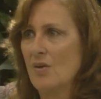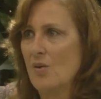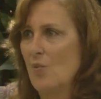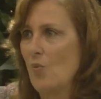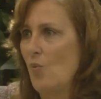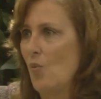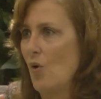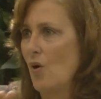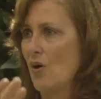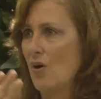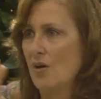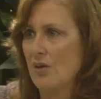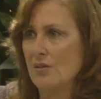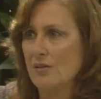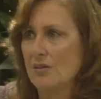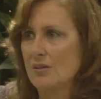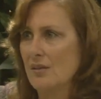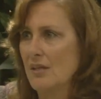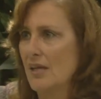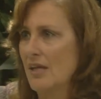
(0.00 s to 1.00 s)

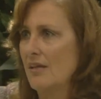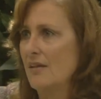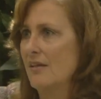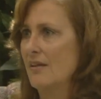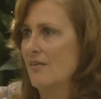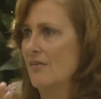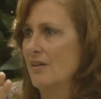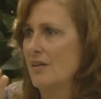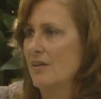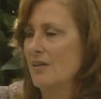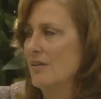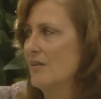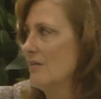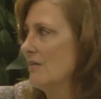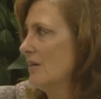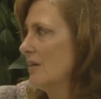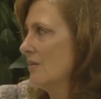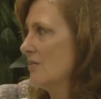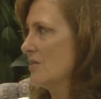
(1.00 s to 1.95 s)
world and they're in their